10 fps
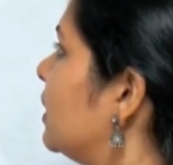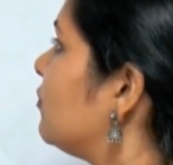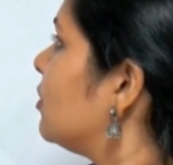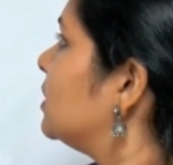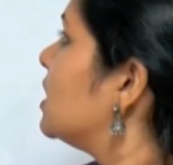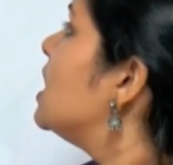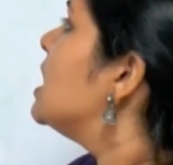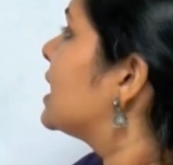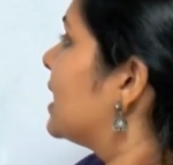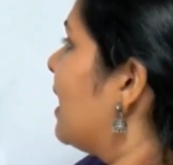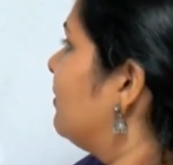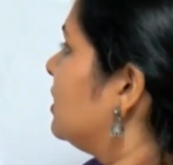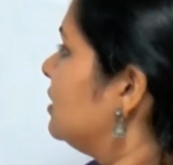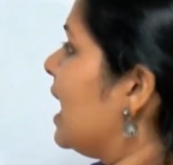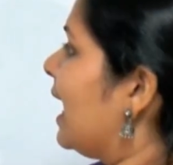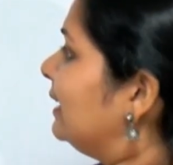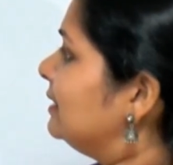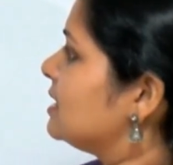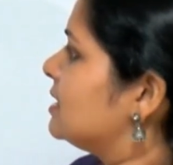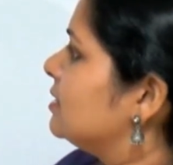from the clavicle and the
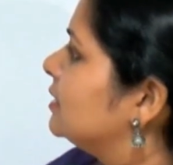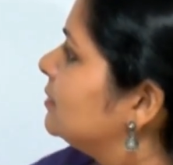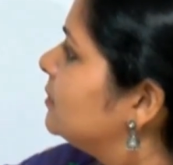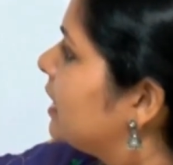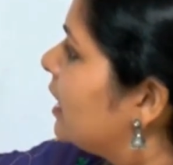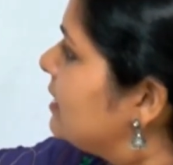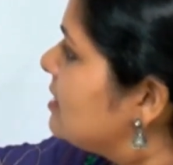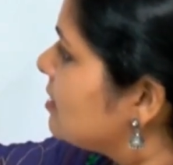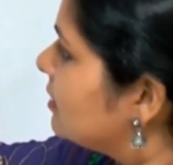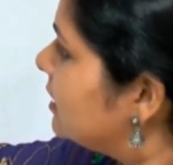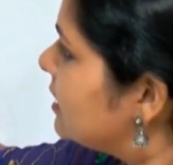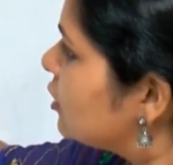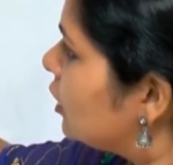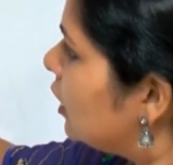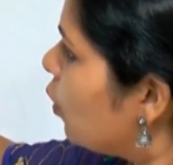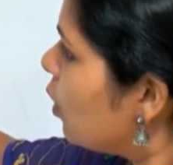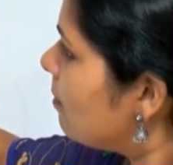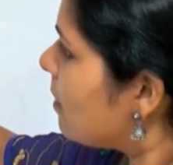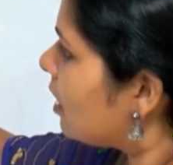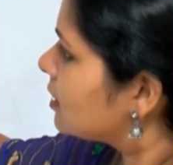sternum, they are inserted into the lower
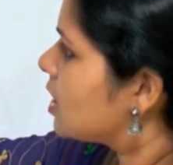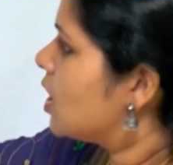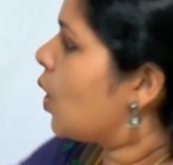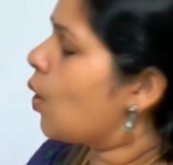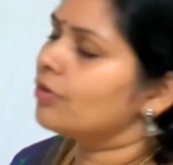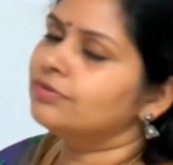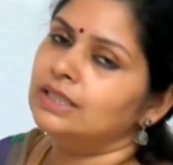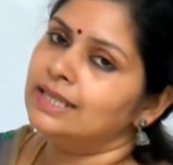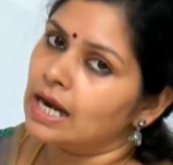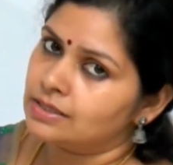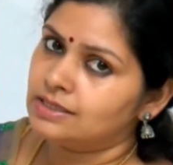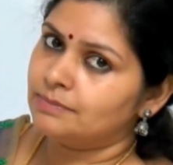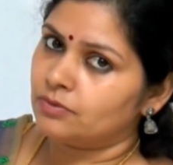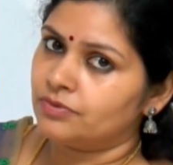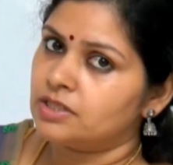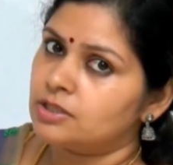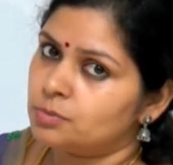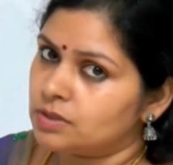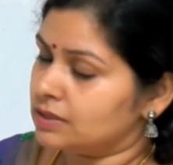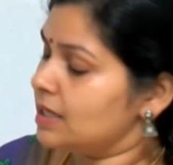part of the lateral lip of
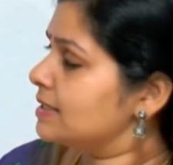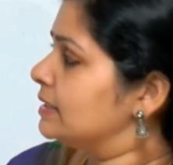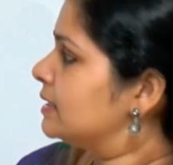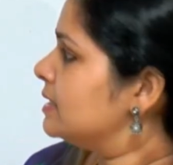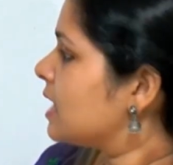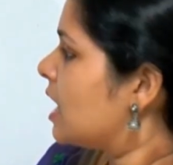intertubercular sulcus,